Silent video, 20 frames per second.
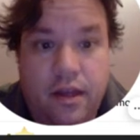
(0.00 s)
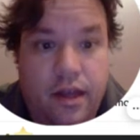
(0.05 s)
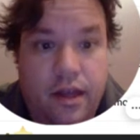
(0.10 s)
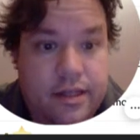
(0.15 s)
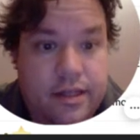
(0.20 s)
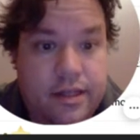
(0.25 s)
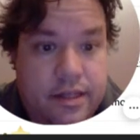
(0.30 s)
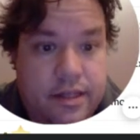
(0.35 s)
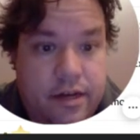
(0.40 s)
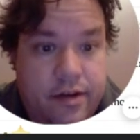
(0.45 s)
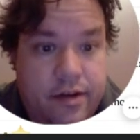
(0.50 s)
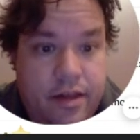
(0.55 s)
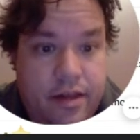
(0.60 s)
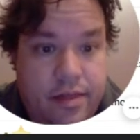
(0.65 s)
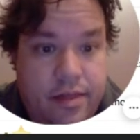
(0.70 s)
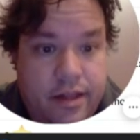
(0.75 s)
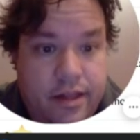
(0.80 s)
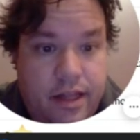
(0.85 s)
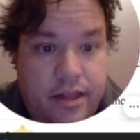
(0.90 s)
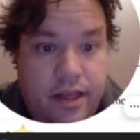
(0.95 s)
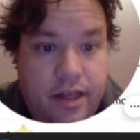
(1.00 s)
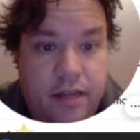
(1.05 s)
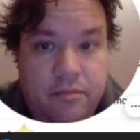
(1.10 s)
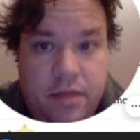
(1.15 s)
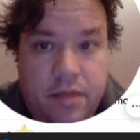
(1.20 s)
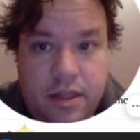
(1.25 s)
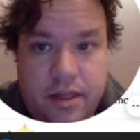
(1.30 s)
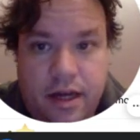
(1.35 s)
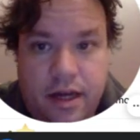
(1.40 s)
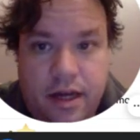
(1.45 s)
And is there anything that can
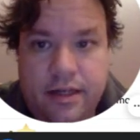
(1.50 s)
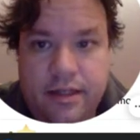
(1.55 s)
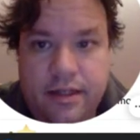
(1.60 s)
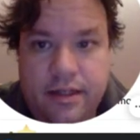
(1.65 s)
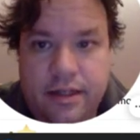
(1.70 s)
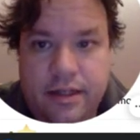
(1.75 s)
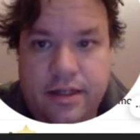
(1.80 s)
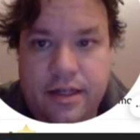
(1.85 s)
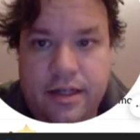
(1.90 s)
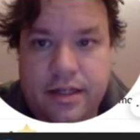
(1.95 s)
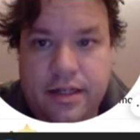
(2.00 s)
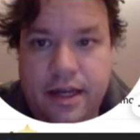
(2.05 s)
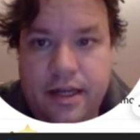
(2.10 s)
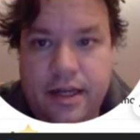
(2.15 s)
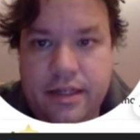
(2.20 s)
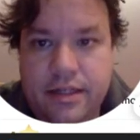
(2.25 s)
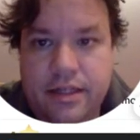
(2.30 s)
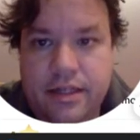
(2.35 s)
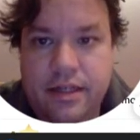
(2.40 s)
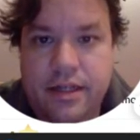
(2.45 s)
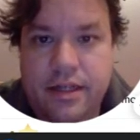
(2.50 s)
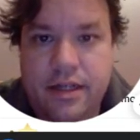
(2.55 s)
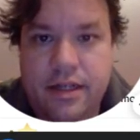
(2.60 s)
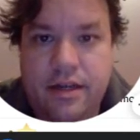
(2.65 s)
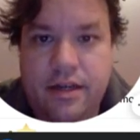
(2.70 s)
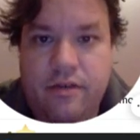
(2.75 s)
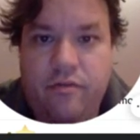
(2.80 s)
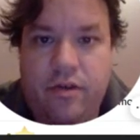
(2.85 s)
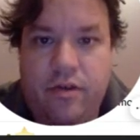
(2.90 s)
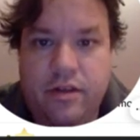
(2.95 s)
be done in that case?
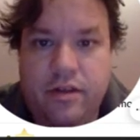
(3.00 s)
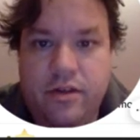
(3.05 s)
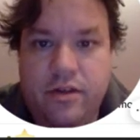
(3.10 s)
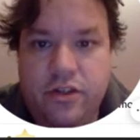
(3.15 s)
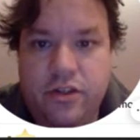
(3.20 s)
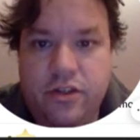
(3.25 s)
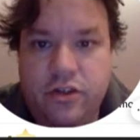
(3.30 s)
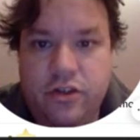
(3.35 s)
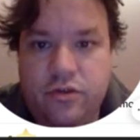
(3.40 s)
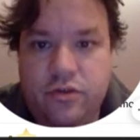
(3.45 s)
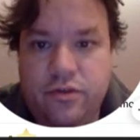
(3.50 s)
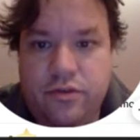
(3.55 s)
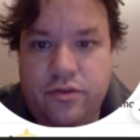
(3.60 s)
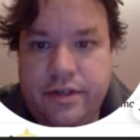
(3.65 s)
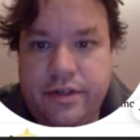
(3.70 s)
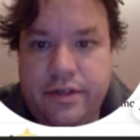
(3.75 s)
Well, there's no